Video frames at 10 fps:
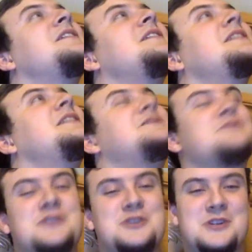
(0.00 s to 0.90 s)
A
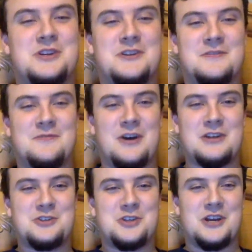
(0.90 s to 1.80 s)
tradition of
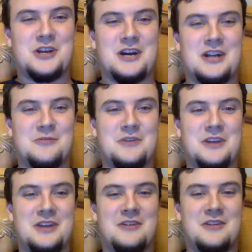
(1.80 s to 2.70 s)
watching
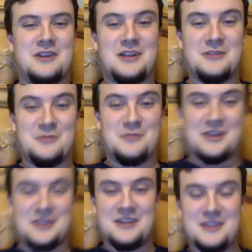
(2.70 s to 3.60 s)
Halloween on
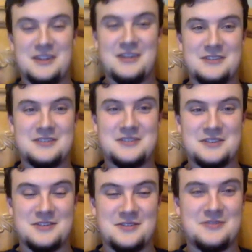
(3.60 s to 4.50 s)
Halloween,
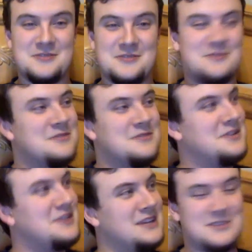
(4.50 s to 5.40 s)
so
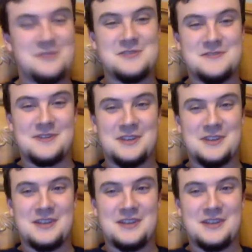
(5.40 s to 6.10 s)
that's always fun.